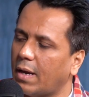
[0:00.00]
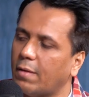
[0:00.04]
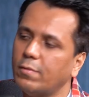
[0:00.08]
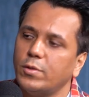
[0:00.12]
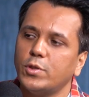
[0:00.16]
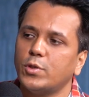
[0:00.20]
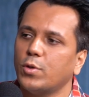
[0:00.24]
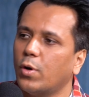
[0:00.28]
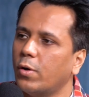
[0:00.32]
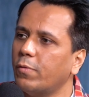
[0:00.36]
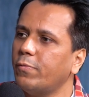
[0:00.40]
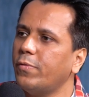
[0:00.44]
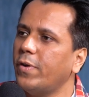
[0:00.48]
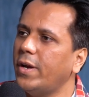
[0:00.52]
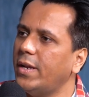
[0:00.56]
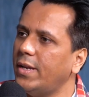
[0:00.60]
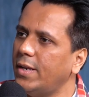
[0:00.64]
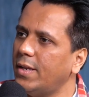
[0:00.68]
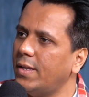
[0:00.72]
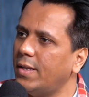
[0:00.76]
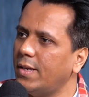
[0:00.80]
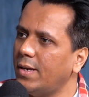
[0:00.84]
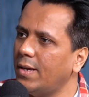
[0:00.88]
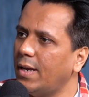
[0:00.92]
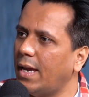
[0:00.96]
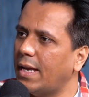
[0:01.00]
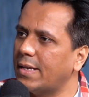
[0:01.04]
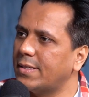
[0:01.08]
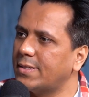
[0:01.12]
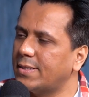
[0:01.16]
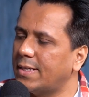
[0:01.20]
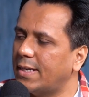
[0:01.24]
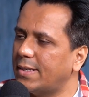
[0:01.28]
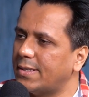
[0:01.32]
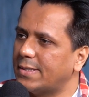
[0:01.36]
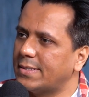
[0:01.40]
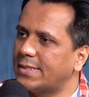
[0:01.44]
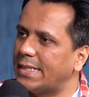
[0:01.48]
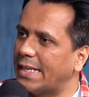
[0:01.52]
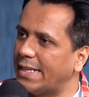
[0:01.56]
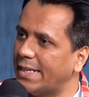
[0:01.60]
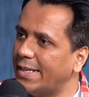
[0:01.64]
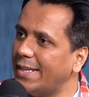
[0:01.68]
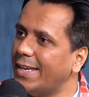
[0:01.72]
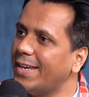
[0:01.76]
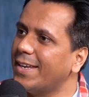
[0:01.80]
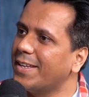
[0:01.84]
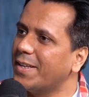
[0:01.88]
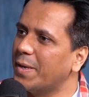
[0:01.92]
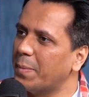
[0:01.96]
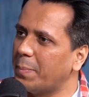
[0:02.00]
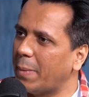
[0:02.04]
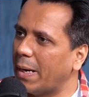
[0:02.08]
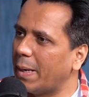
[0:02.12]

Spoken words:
Have you shot for anything? Is anything in the